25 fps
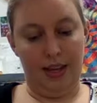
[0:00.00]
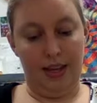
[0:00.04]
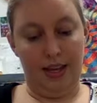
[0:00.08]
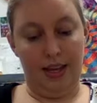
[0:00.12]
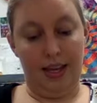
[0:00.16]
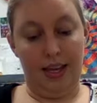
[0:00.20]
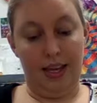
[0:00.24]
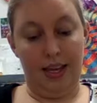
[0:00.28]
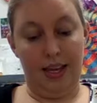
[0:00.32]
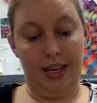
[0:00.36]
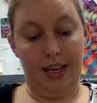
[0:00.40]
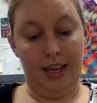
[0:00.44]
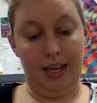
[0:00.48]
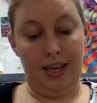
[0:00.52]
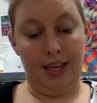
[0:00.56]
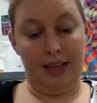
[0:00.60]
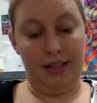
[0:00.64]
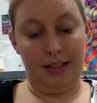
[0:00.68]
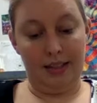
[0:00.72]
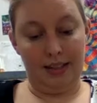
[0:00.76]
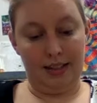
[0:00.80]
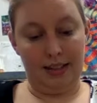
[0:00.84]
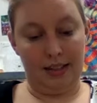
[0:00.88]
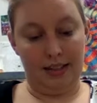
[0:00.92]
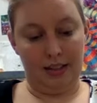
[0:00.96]
He
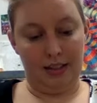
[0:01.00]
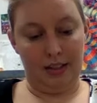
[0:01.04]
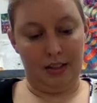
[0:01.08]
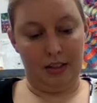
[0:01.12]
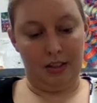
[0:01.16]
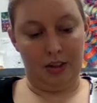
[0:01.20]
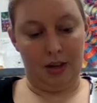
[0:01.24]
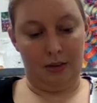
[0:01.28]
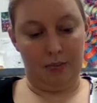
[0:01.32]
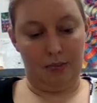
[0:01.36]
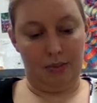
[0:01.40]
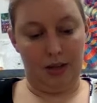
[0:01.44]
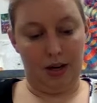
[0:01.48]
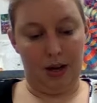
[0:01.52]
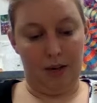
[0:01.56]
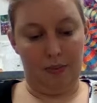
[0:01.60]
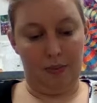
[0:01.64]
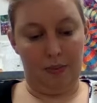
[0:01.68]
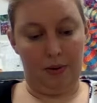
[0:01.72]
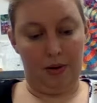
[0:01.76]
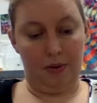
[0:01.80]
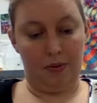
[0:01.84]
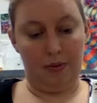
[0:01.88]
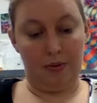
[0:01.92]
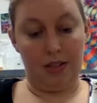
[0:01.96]
instantly jumped
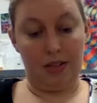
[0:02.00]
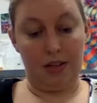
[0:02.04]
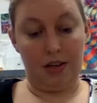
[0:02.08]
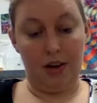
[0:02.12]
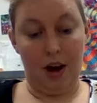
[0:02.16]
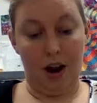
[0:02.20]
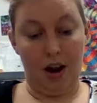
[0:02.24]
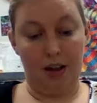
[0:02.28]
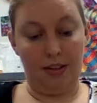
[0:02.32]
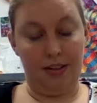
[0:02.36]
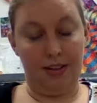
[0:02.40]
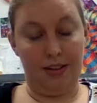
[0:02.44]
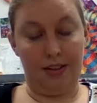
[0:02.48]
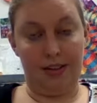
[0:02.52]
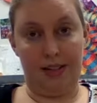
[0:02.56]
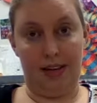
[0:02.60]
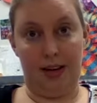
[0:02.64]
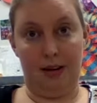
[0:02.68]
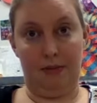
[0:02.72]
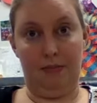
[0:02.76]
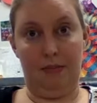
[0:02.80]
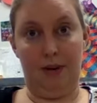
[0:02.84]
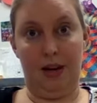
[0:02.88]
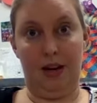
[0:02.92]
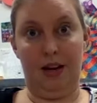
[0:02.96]
up, and it was not the
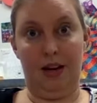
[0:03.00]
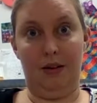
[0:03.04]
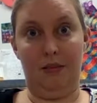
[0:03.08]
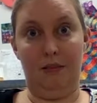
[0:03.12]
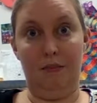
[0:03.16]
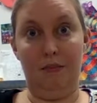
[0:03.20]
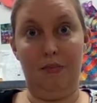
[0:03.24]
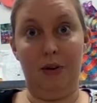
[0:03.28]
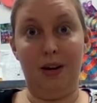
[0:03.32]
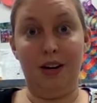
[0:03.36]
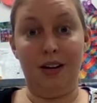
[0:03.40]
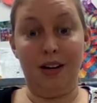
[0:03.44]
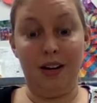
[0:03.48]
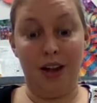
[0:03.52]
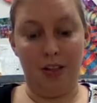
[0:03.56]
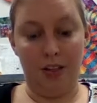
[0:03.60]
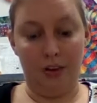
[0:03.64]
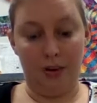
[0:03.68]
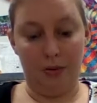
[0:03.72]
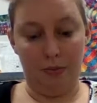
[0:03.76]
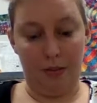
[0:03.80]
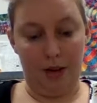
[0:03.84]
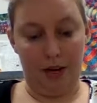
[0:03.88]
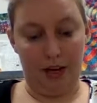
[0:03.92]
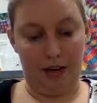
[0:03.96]
same man, but
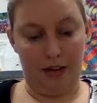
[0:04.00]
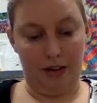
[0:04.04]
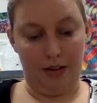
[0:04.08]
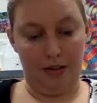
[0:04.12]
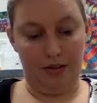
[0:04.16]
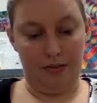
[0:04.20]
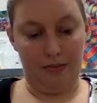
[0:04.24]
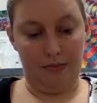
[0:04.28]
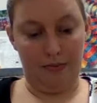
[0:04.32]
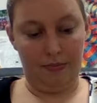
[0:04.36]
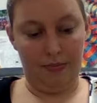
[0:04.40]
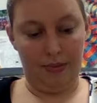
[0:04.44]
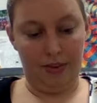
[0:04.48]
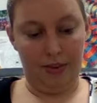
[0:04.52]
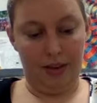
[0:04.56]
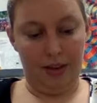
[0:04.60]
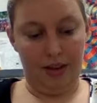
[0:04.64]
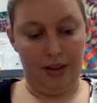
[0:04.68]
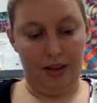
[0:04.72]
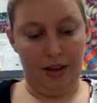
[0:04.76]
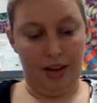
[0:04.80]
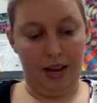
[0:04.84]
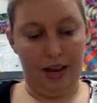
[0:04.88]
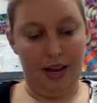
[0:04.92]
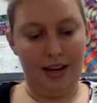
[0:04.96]
another man.
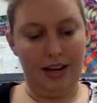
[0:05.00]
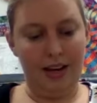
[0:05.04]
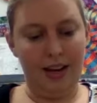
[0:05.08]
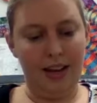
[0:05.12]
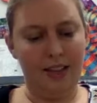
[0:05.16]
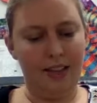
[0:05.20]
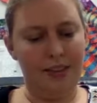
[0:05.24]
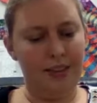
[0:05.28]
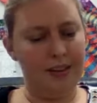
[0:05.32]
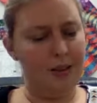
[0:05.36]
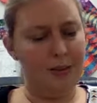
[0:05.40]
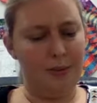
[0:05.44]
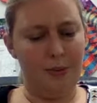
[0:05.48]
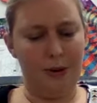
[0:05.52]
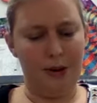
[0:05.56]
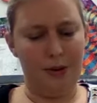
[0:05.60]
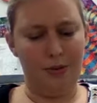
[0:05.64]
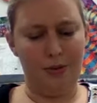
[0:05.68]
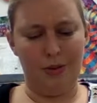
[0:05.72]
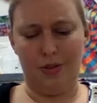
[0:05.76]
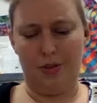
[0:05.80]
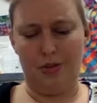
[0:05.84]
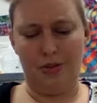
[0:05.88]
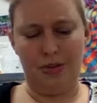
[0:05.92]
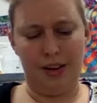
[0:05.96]
And yet this man
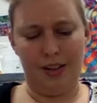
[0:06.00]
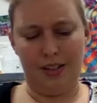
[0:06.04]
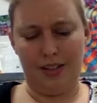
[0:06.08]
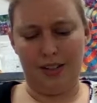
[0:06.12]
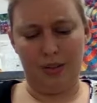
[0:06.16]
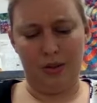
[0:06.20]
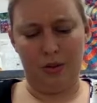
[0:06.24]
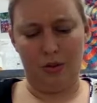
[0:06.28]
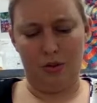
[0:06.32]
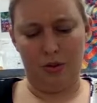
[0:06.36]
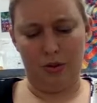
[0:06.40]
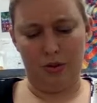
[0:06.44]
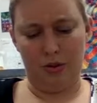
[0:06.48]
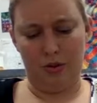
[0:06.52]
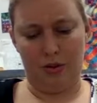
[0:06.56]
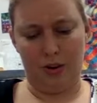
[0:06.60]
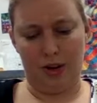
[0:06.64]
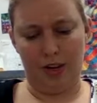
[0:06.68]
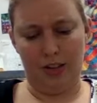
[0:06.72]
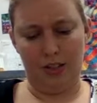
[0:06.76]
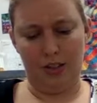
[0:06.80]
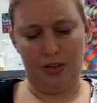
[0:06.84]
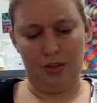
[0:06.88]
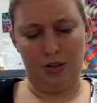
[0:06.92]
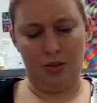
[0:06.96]
was dressed in coarse
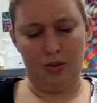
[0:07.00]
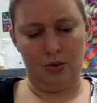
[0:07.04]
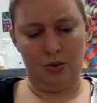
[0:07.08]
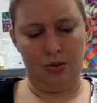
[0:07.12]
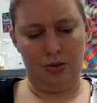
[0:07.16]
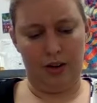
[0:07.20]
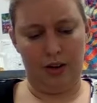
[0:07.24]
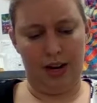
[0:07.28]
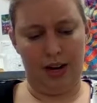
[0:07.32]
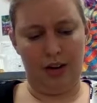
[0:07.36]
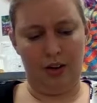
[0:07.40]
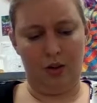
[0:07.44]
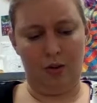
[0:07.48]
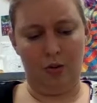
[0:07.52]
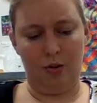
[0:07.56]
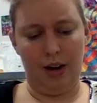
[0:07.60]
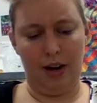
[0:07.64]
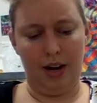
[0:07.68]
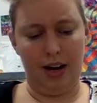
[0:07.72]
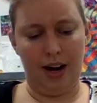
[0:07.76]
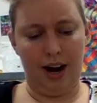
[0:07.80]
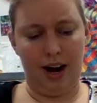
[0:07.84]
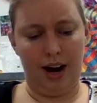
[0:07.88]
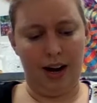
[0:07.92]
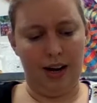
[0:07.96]
gray too, and had a
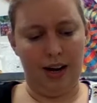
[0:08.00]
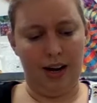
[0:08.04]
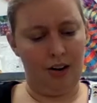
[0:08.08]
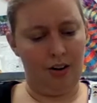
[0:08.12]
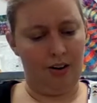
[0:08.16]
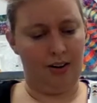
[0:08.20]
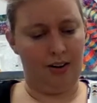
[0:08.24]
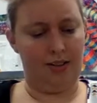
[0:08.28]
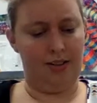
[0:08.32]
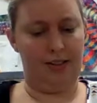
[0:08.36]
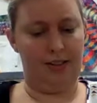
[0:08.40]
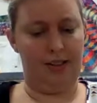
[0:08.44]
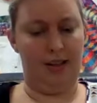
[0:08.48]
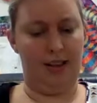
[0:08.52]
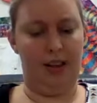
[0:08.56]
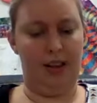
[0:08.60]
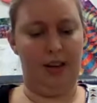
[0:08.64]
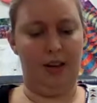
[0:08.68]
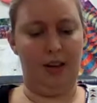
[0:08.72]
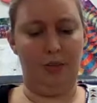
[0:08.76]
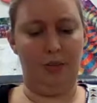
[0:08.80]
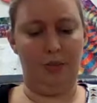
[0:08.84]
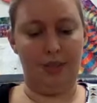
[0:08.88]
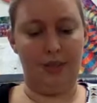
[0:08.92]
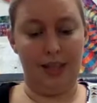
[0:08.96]
great iron on his
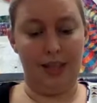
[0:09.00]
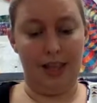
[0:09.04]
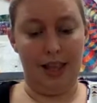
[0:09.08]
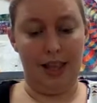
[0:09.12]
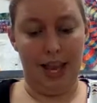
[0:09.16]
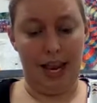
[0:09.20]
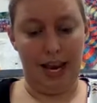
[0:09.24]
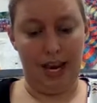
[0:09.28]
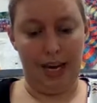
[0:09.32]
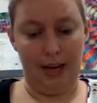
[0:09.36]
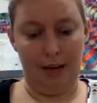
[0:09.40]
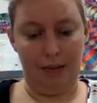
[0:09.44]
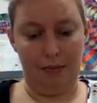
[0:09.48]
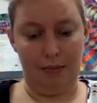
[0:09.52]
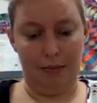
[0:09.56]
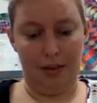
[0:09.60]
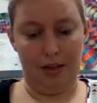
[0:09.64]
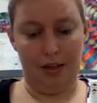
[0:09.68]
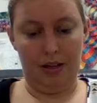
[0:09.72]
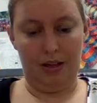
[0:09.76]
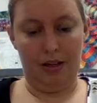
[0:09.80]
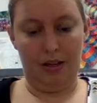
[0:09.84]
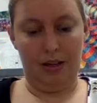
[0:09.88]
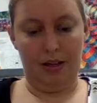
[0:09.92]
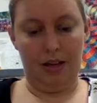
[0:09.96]
leg, and was lame,
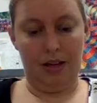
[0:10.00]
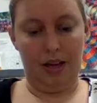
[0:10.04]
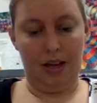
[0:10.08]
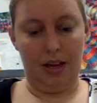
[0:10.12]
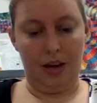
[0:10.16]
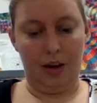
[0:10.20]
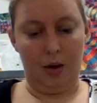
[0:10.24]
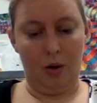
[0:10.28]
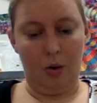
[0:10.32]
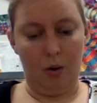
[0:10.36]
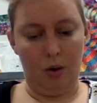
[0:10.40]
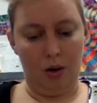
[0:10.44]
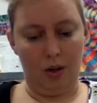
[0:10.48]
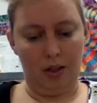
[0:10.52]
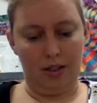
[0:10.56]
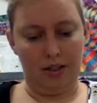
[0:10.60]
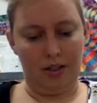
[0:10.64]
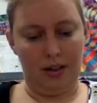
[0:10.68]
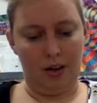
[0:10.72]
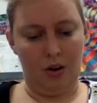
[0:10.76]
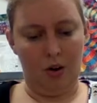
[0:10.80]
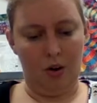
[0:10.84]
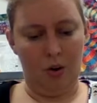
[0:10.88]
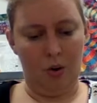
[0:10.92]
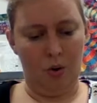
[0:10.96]
and hoarse,
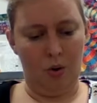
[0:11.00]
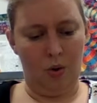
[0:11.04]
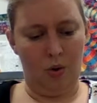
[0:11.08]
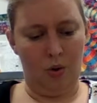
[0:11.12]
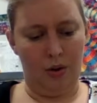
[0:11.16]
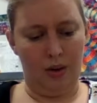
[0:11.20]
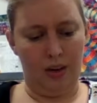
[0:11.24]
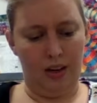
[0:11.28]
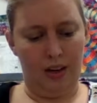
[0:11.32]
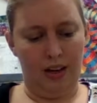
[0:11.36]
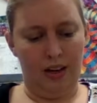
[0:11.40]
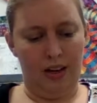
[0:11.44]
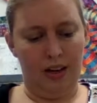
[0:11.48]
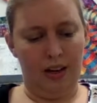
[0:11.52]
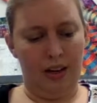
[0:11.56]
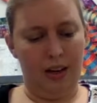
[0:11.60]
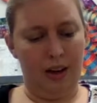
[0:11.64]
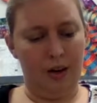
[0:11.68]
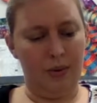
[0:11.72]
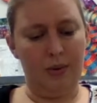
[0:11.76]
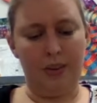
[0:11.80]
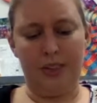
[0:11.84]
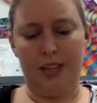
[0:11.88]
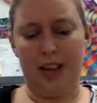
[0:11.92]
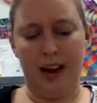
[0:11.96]
and cold,
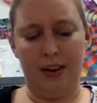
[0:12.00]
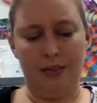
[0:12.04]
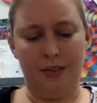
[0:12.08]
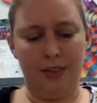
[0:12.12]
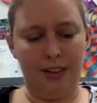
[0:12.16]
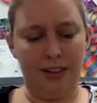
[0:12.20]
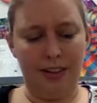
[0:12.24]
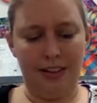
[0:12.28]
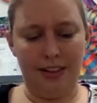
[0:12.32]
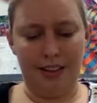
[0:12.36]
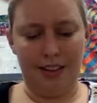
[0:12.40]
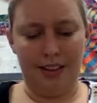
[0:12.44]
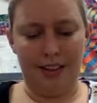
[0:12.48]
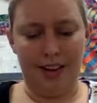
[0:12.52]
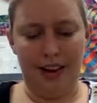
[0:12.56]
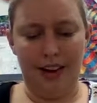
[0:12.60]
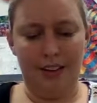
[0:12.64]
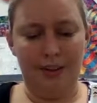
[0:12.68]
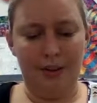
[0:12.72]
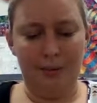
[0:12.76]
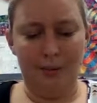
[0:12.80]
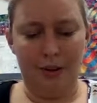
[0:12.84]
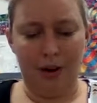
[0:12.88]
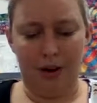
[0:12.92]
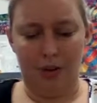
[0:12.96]
and was everything that the
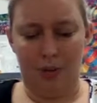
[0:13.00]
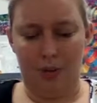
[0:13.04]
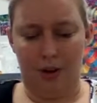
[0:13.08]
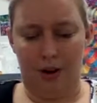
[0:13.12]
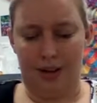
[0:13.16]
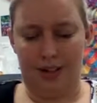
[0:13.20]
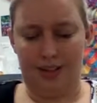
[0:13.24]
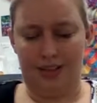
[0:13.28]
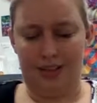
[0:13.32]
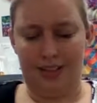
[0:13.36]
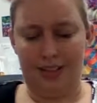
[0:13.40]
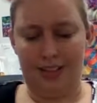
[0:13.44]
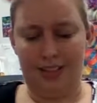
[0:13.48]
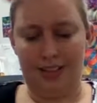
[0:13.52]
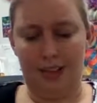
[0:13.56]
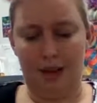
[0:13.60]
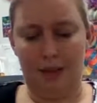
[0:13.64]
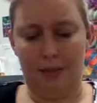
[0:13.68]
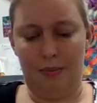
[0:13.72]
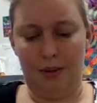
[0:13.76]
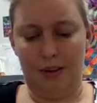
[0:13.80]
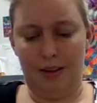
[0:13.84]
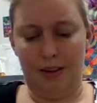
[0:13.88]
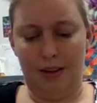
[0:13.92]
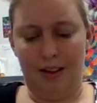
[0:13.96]
other man was,
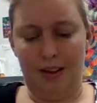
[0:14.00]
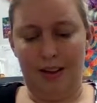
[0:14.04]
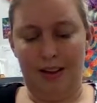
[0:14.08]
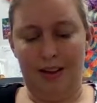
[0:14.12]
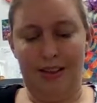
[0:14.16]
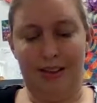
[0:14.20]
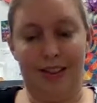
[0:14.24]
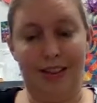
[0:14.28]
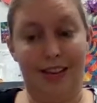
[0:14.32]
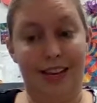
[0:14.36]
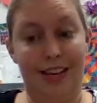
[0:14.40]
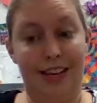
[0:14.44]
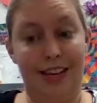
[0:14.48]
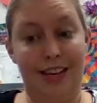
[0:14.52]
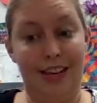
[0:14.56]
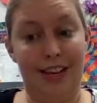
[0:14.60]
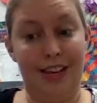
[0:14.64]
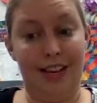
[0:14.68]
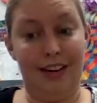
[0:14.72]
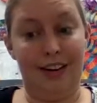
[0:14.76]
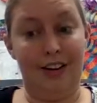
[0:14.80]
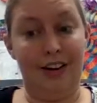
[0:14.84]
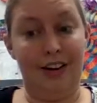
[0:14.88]
except that he had